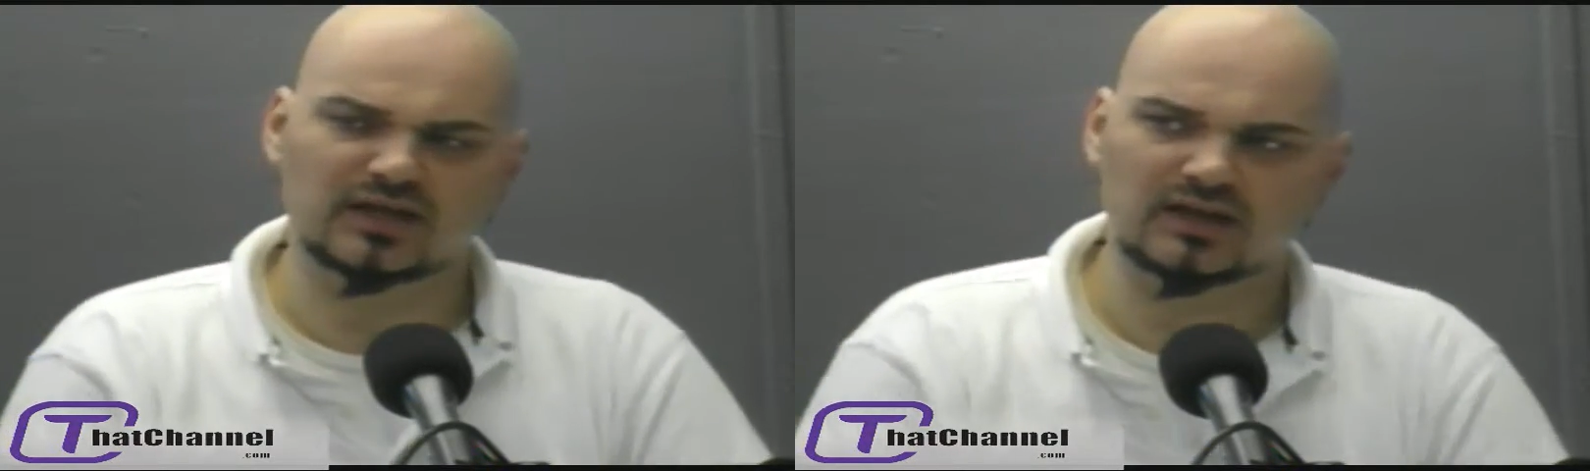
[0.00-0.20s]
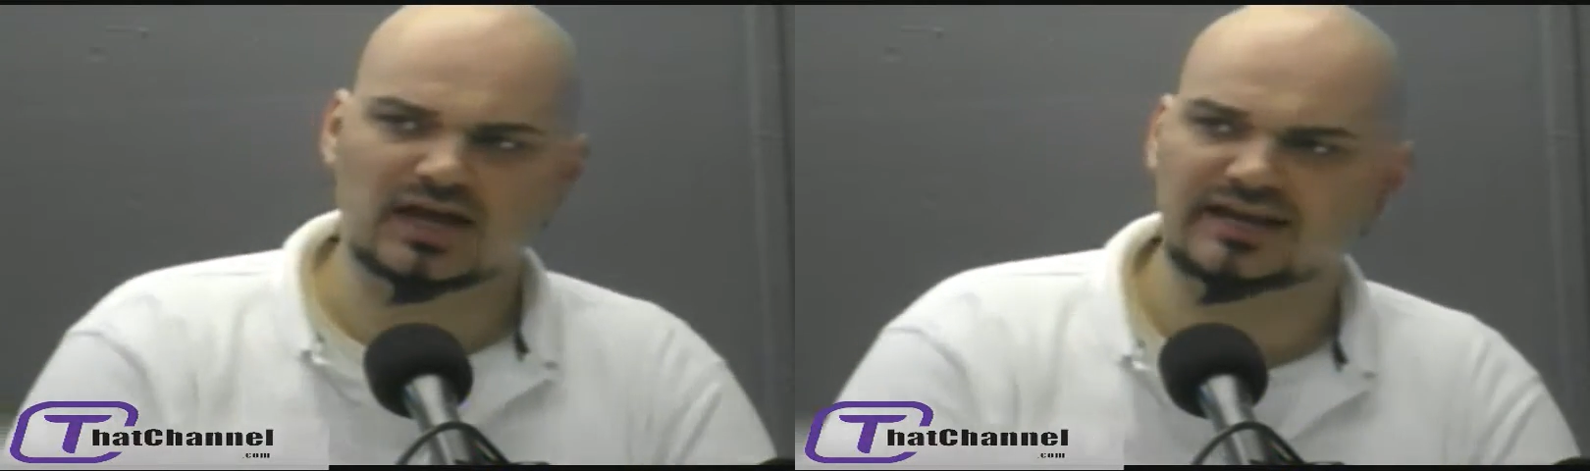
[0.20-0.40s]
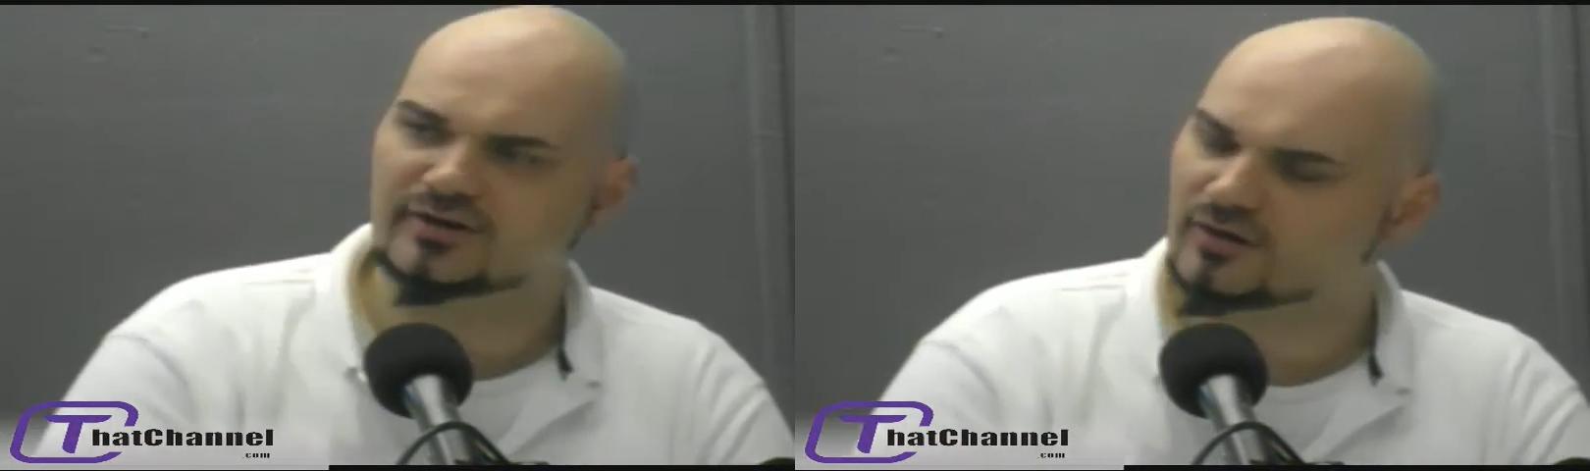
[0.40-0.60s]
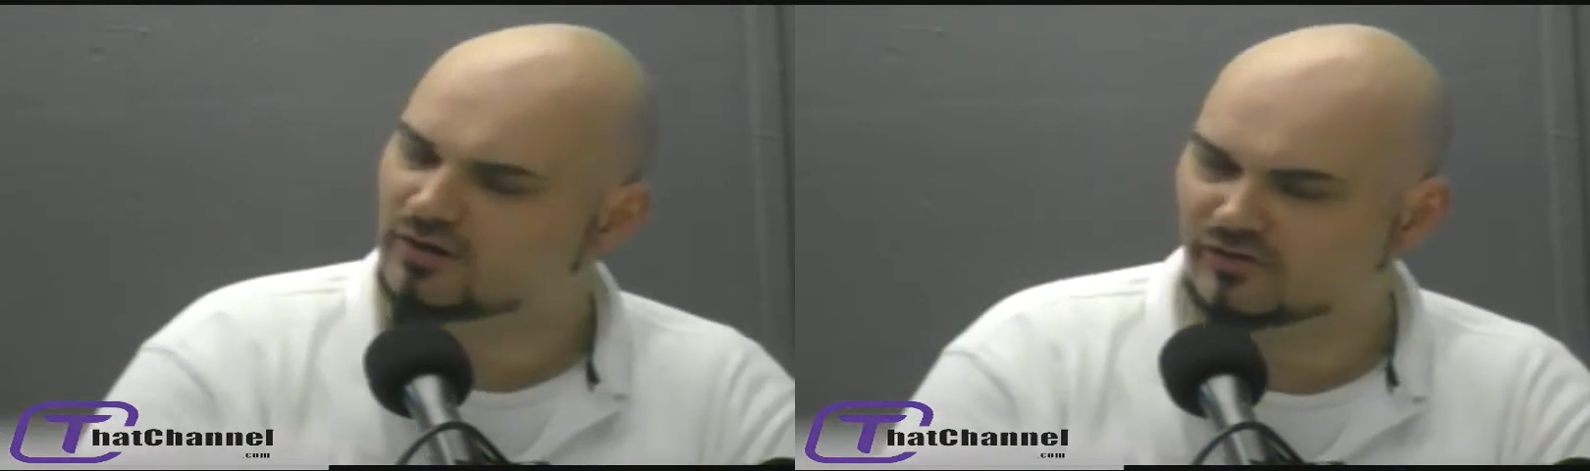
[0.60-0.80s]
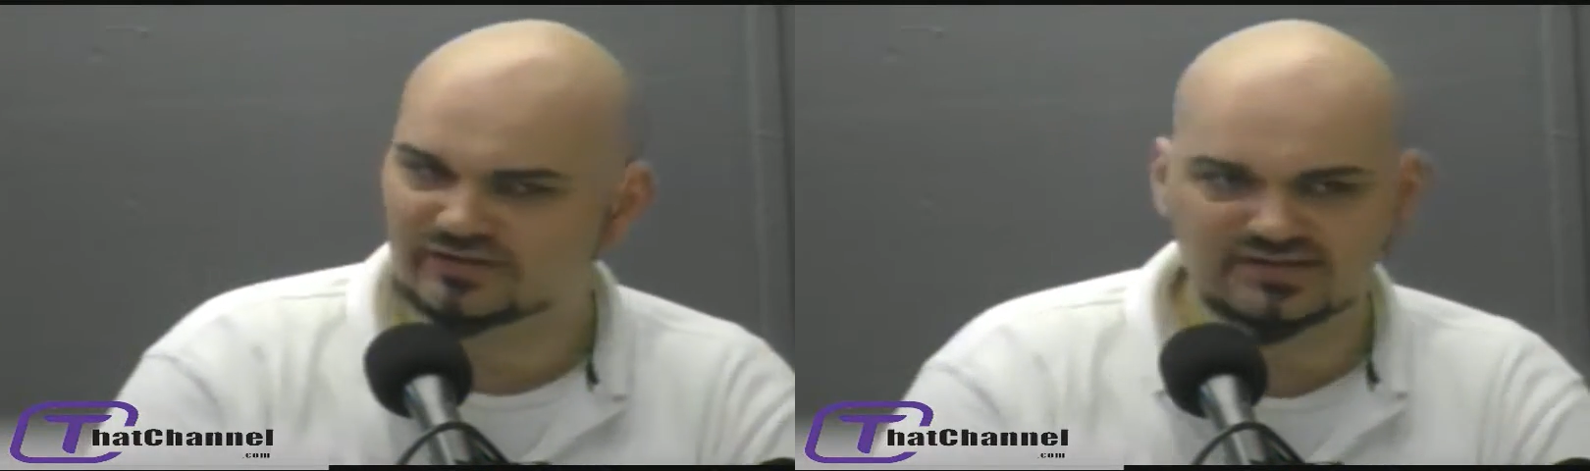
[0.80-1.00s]
Uh, I hear
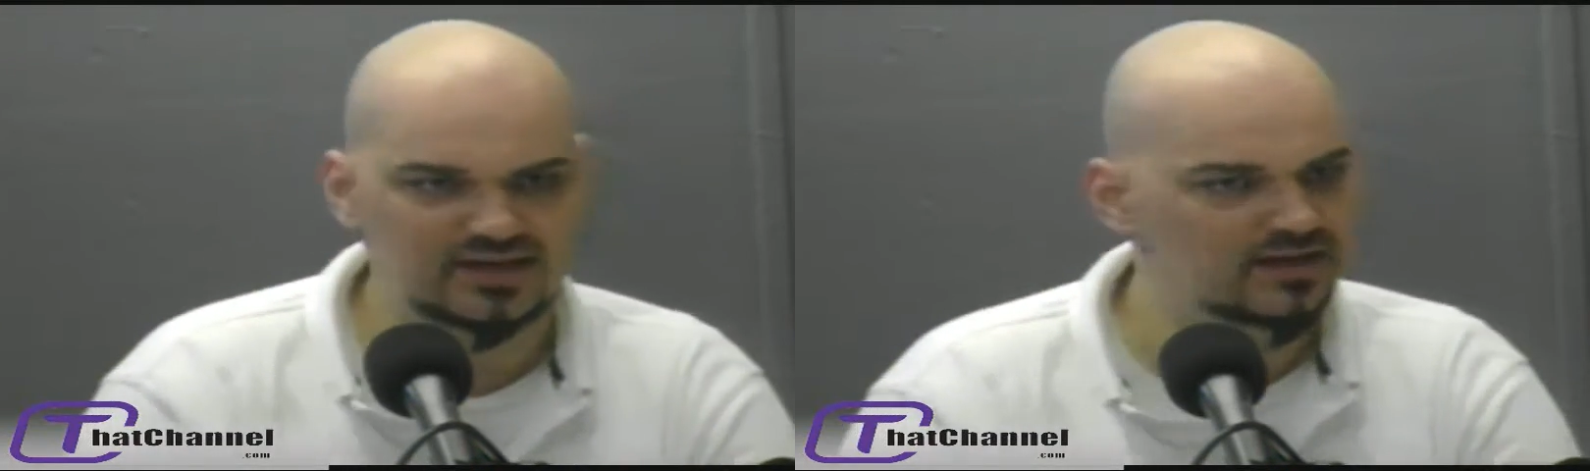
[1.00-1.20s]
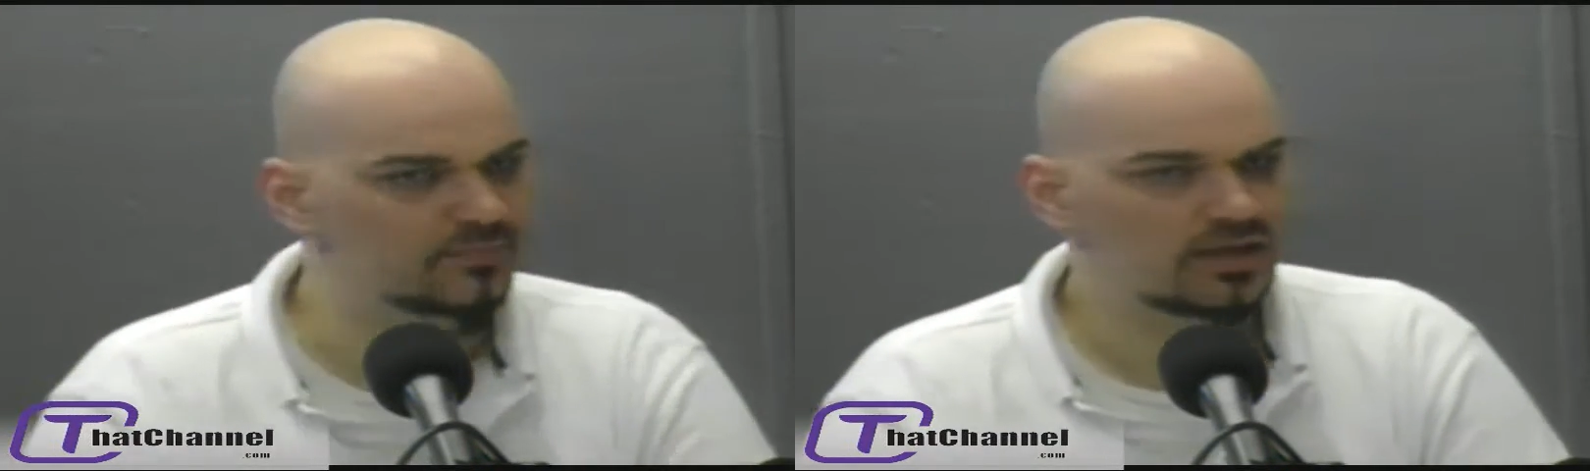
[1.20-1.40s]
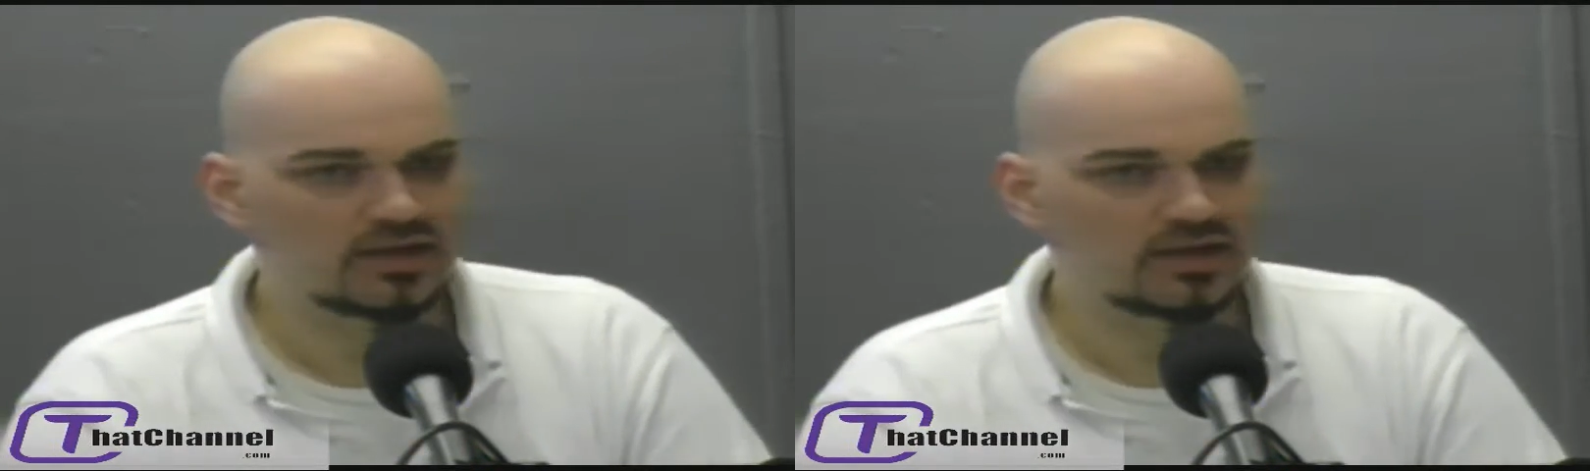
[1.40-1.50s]
all the time